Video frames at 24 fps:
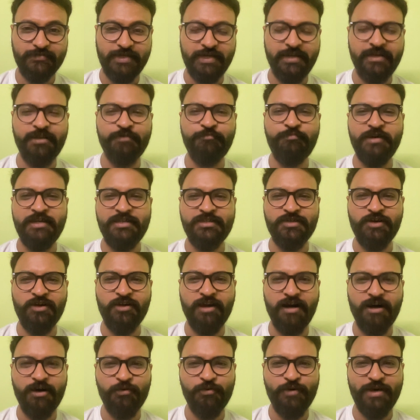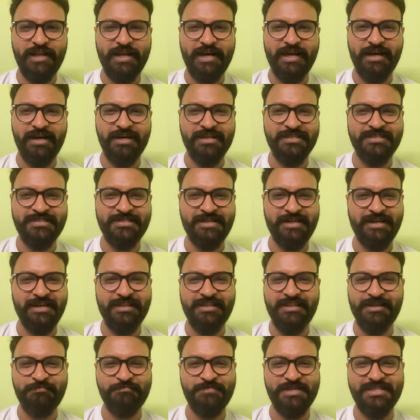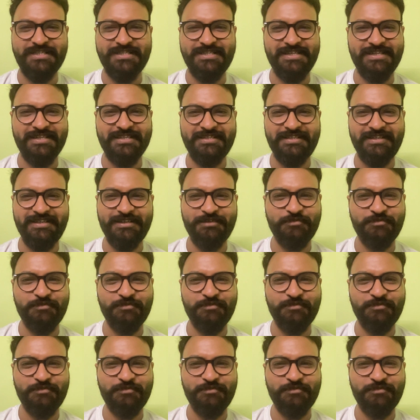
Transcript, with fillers: That depends on how well I answer, Yatanmay. Seriously, the